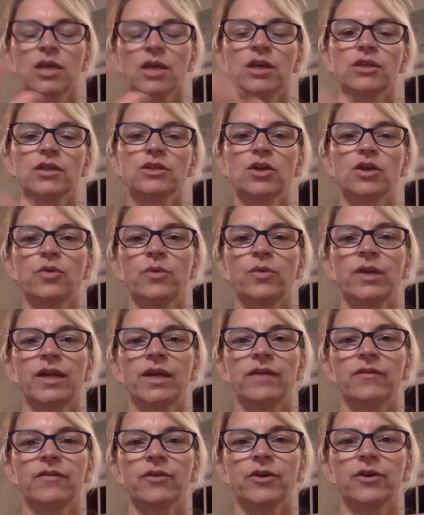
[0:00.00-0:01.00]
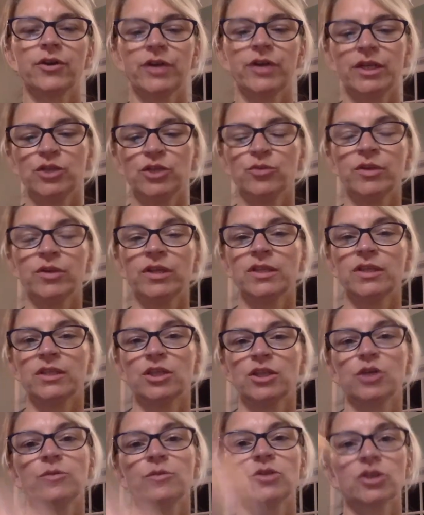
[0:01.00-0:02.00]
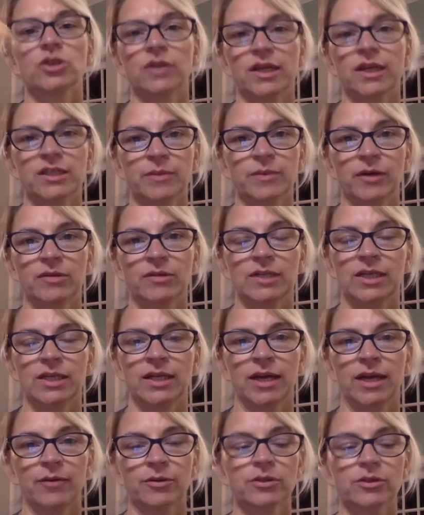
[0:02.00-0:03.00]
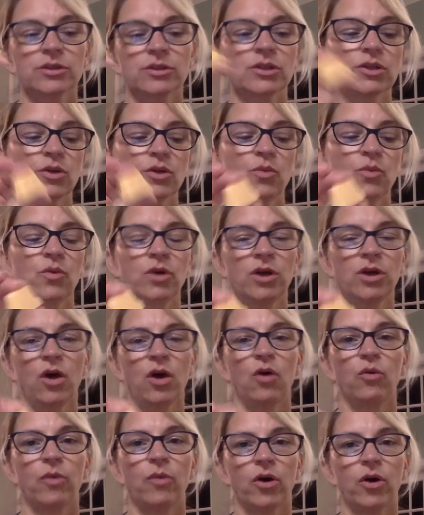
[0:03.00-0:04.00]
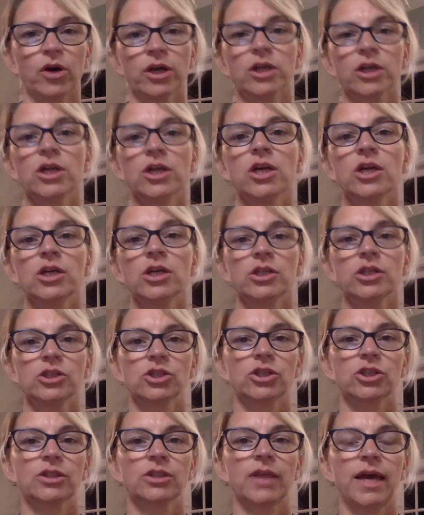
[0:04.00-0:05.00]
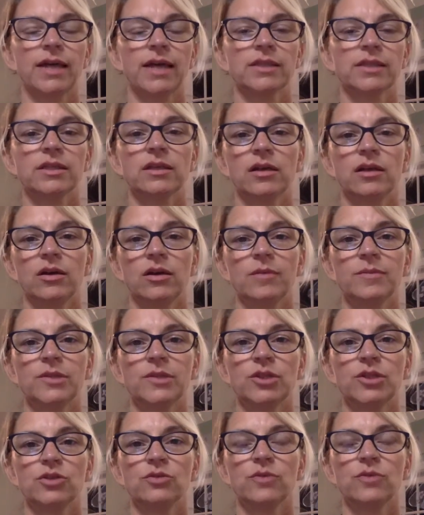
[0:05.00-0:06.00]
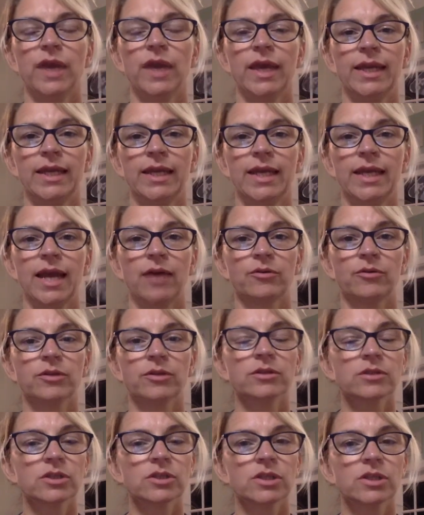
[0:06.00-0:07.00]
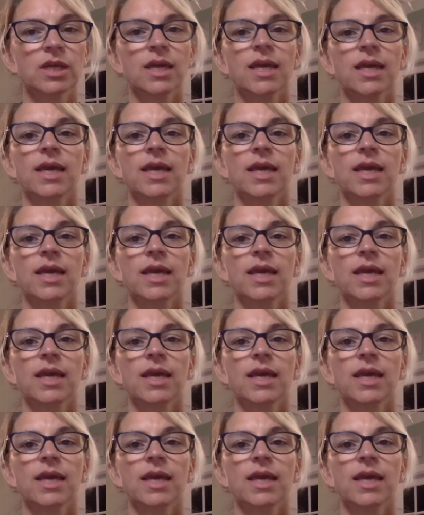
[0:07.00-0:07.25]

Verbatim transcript: So whenever each one of these cubes should last about 10 hours, so one whole bar should last up to 80 hours.